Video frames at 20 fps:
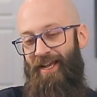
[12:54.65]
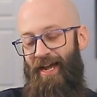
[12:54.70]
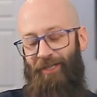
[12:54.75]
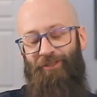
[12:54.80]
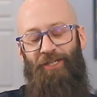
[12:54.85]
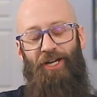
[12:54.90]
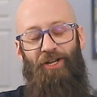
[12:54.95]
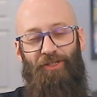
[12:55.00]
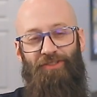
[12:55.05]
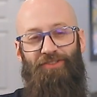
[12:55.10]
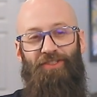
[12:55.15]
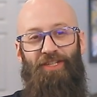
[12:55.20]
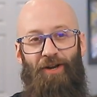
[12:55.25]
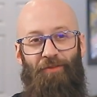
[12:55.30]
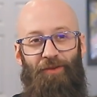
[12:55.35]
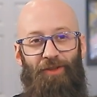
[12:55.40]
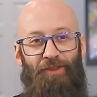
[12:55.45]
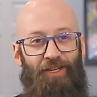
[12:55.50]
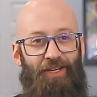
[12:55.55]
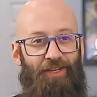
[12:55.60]
try to listen
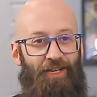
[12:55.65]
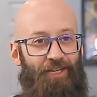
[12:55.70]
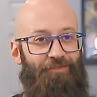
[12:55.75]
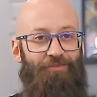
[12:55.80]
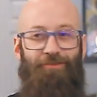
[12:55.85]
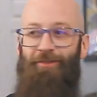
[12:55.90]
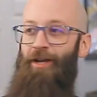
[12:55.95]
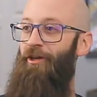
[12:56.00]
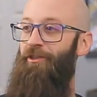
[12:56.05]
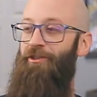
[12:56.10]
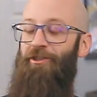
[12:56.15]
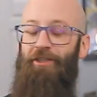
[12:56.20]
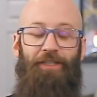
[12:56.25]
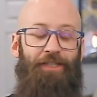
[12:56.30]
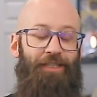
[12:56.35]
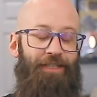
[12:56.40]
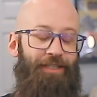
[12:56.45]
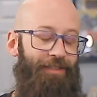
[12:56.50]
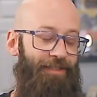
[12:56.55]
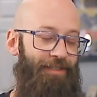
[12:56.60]
to everything, like
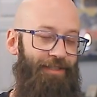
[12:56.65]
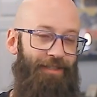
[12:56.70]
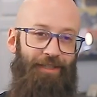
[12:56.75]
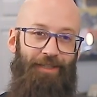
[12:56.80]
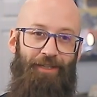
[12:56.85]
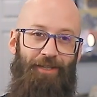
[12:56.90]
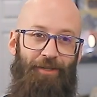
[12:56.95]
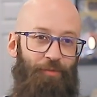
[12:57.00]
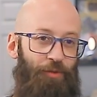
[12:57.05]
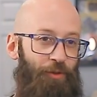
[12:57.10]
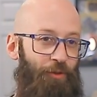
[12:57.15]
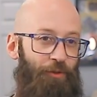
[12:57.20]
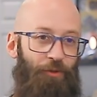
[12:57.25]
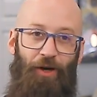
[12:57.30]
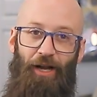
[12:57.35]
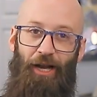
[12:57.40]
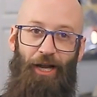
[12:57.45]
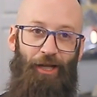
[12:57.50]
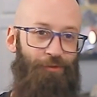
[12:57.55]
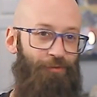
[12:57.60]
country,
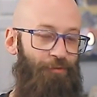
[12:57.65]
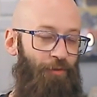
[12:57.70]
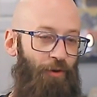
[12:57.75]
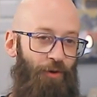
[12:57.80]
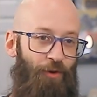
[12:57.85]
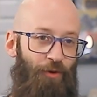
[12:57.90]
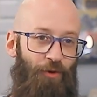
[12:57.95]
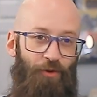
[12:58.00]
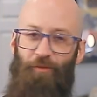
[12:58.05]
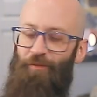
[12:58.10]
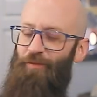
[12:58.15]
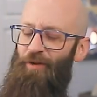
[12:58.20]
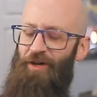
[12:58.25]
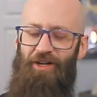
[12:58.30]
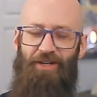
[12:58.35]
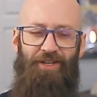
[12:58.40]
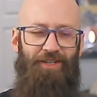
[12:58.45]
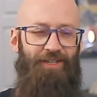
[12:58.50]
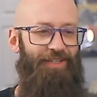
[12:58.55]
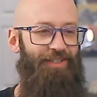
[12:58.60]
bluegrass, folk,
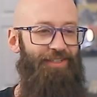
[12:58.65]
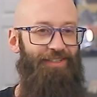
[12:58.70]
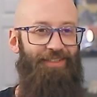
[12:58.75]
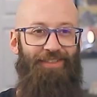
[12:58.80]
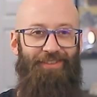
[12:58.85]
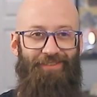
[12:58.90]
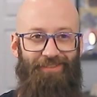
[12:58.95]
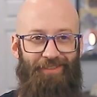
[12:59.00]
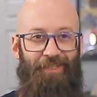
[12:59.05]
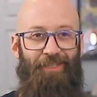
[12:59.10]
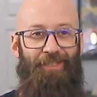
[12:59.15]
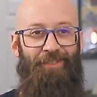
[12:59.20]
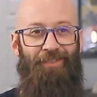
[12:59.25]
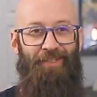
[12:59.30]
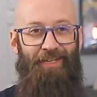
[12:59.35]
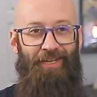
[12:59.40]
funk. So